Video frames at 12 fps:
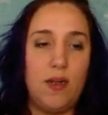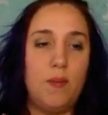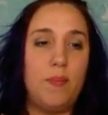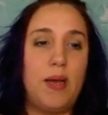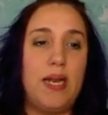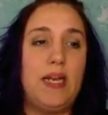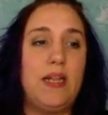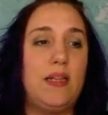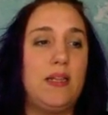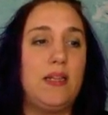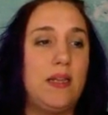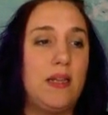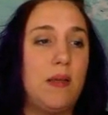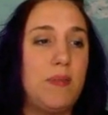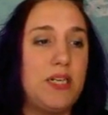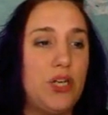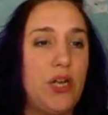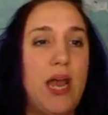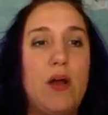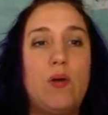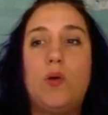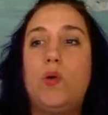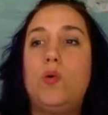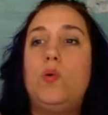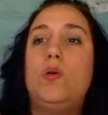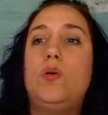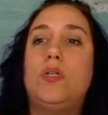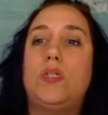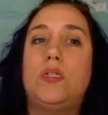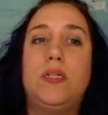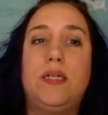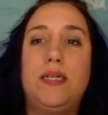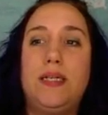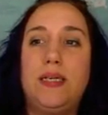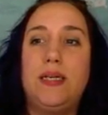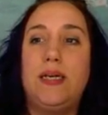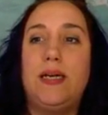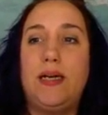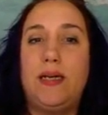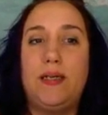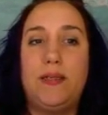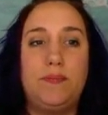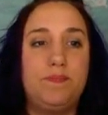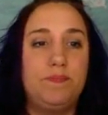But let me show you how cool Canva